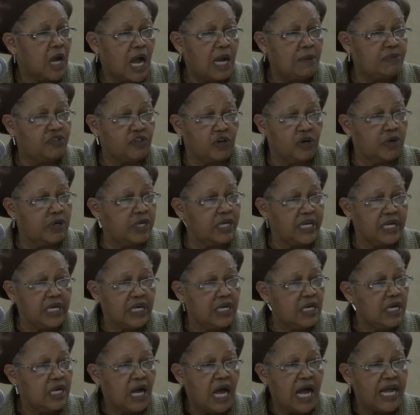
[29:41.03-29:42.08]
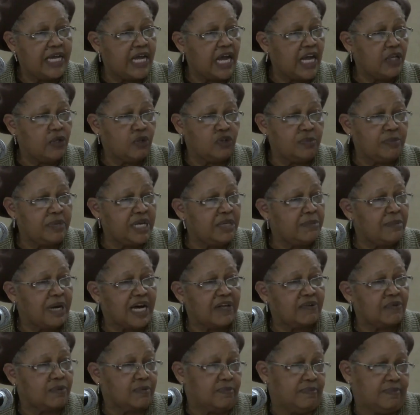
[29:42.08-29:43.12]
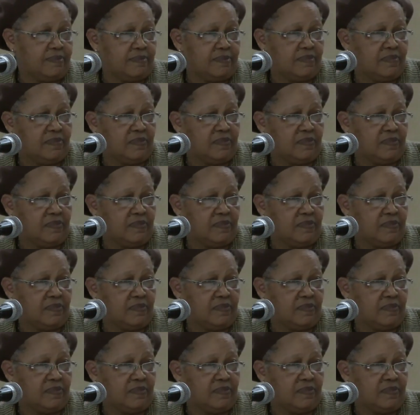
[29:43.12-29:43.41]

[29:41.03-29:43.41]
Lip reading: I'm sorry, I can't use a male bathroom.